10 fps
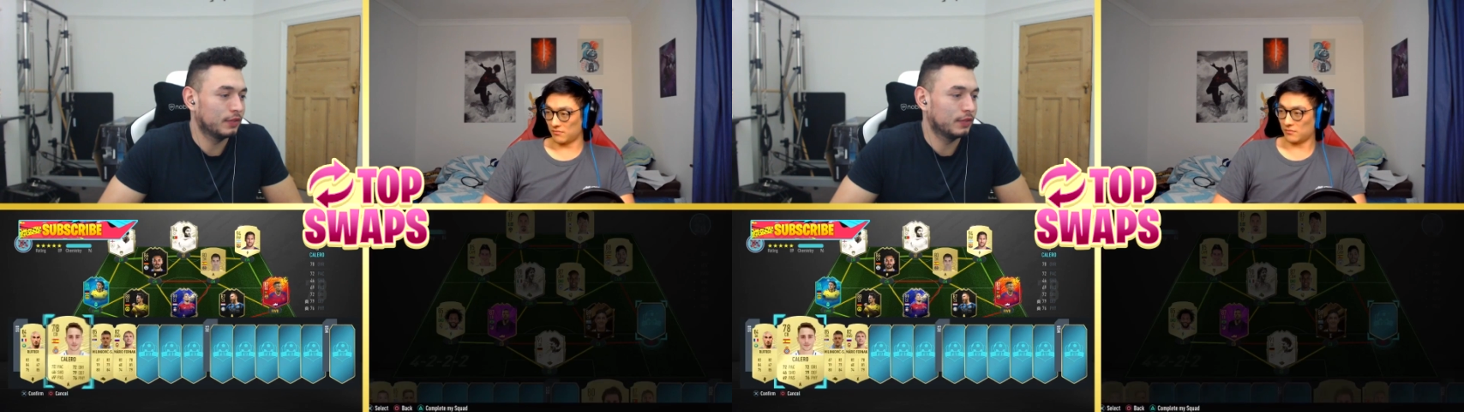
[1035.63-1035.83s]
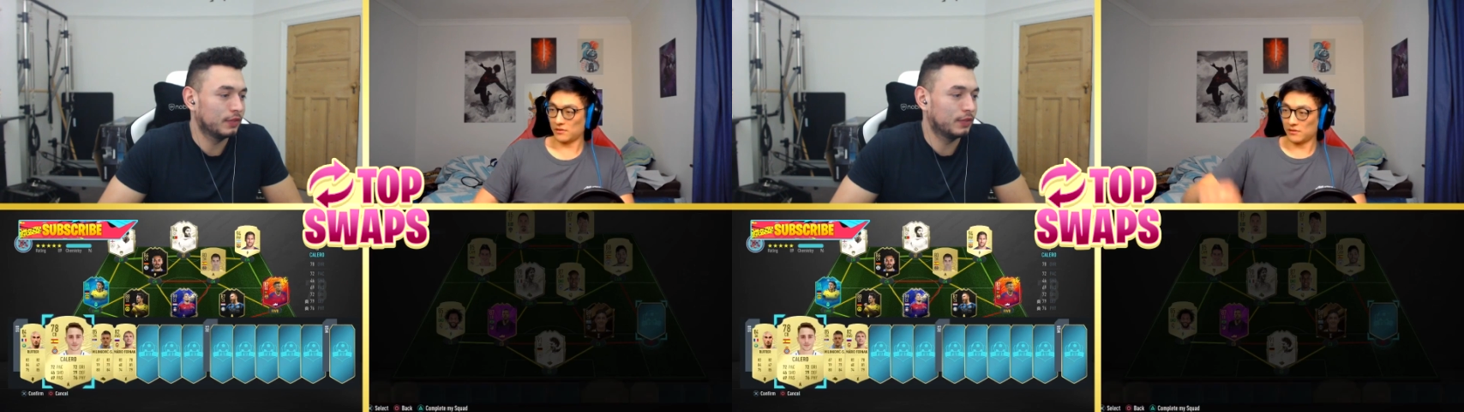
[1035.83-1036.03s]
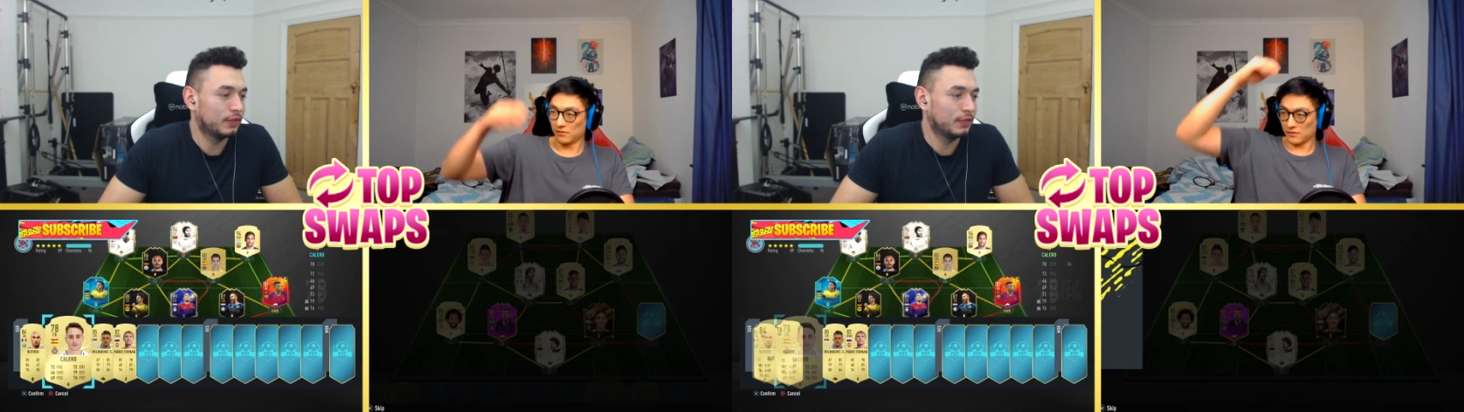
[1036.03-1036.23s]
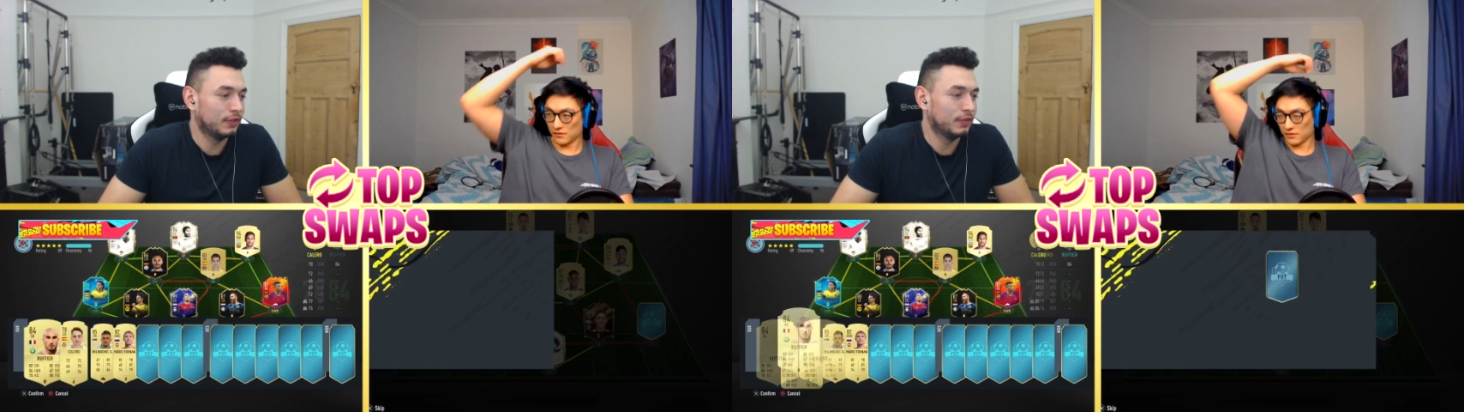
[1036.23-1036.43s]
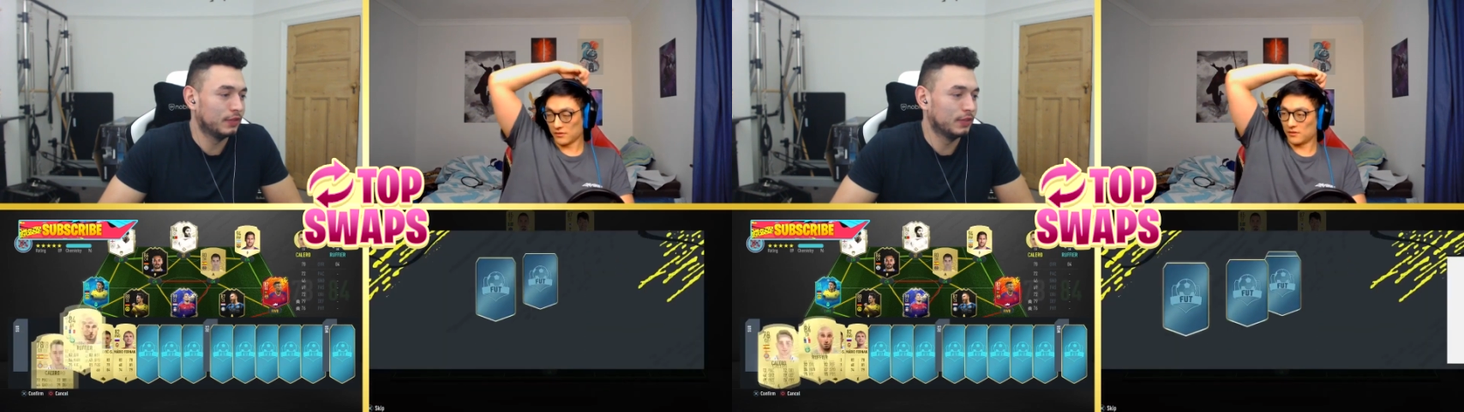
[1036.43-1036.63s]

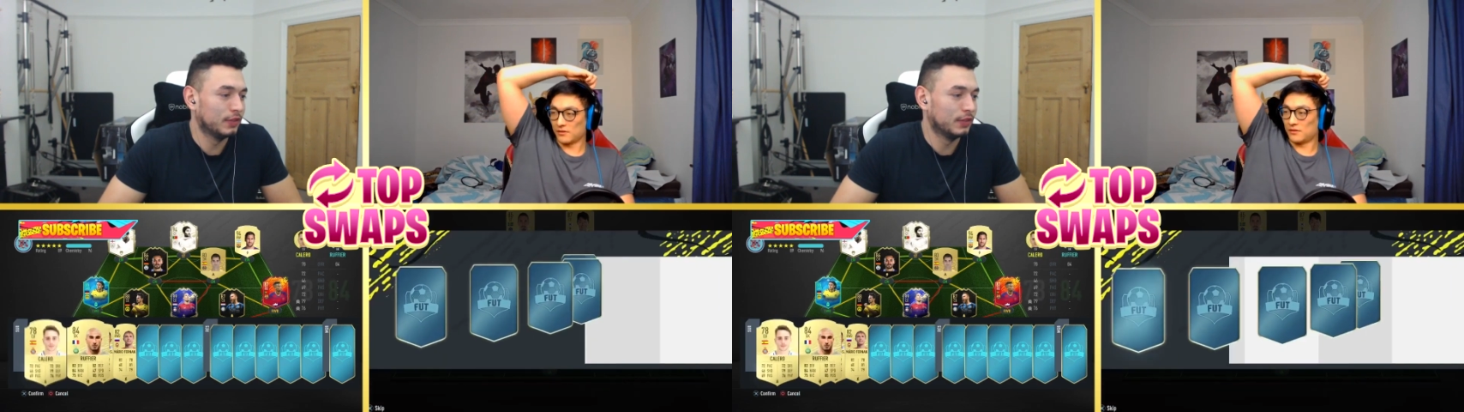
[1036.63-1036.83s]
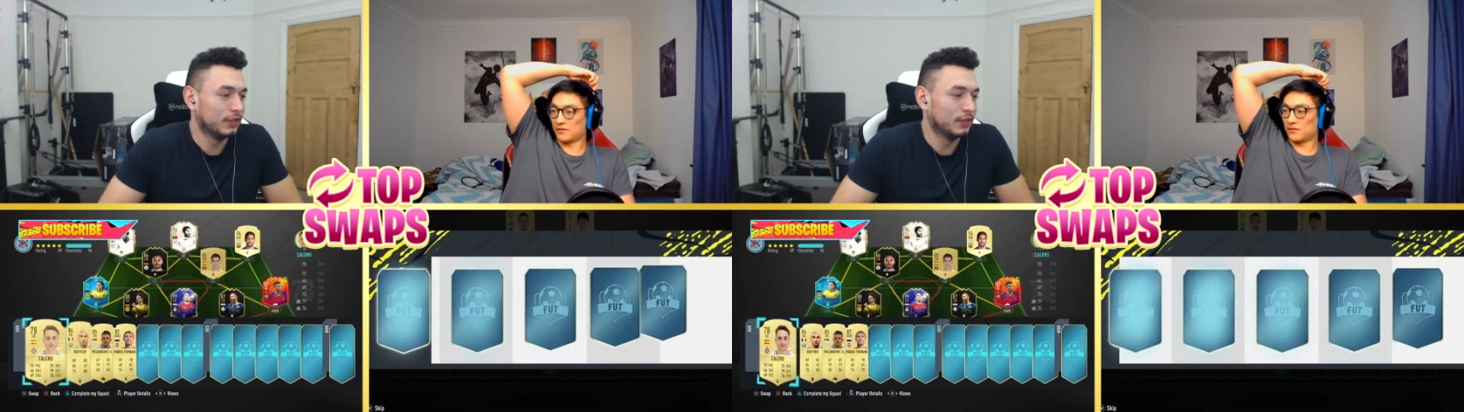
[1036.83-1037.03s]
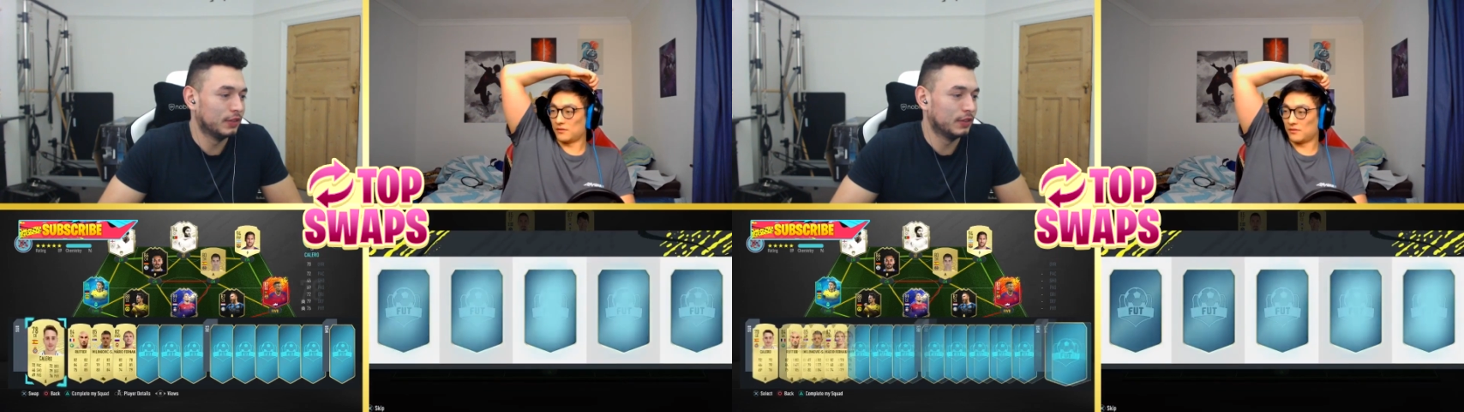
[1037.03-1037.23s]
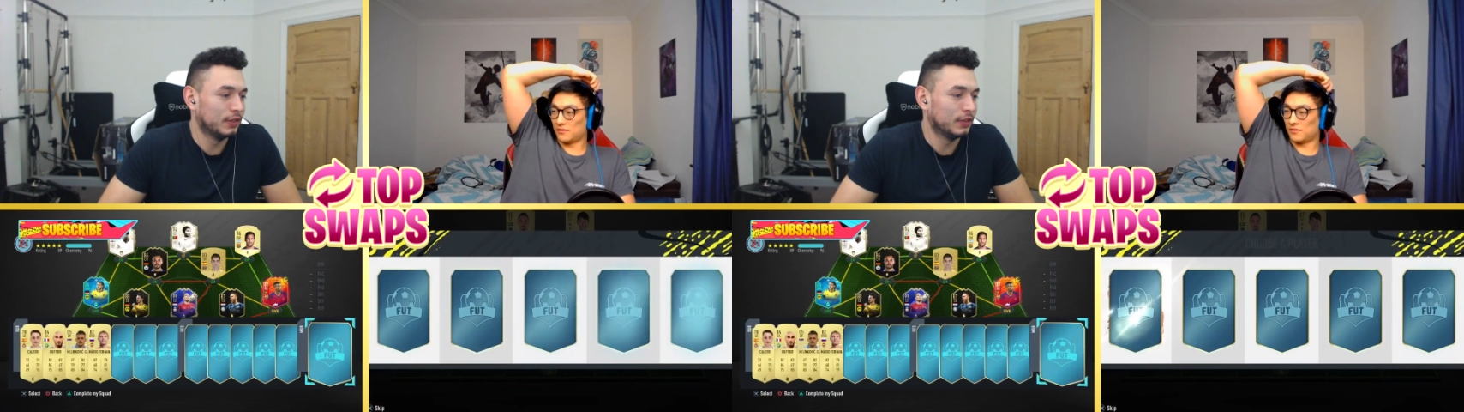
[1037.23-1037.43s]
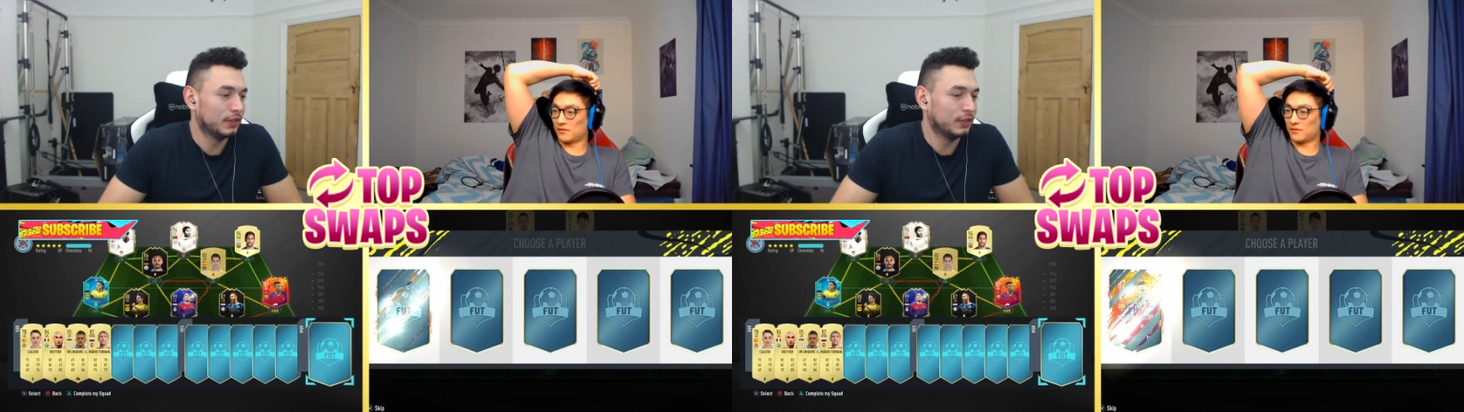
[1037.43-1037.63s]

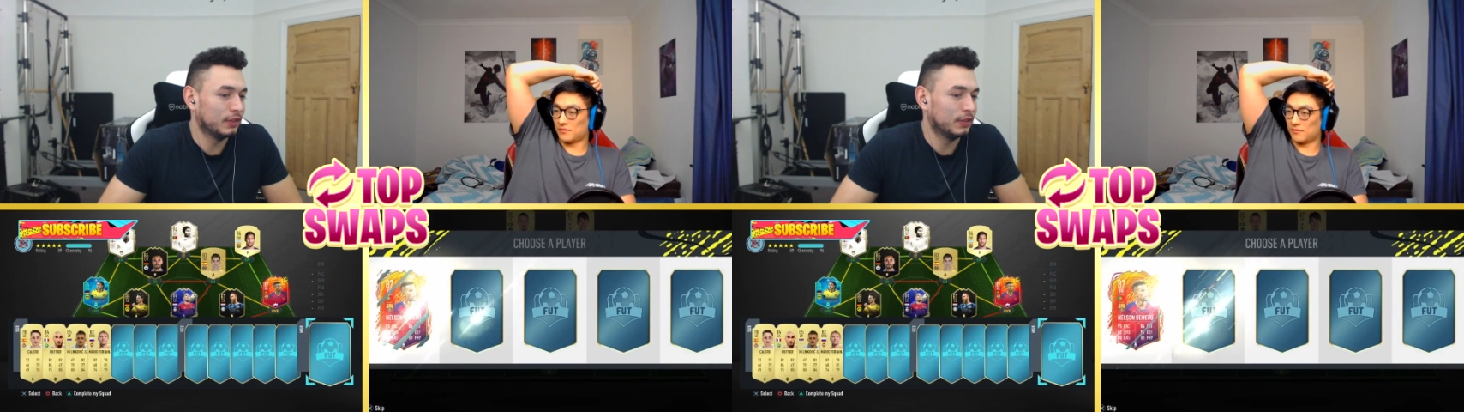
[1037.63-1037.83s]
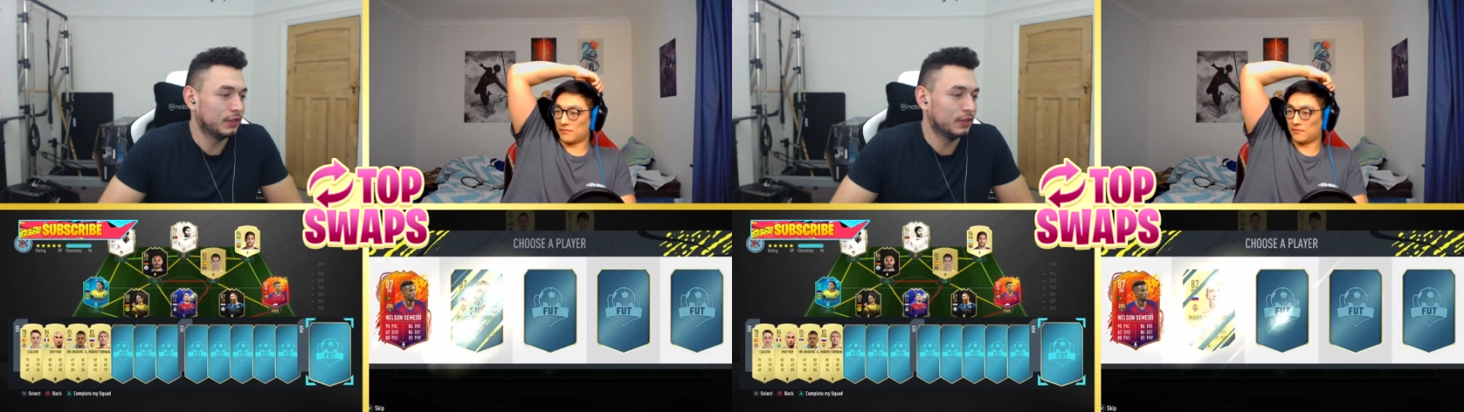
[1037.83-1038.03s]
[no speech]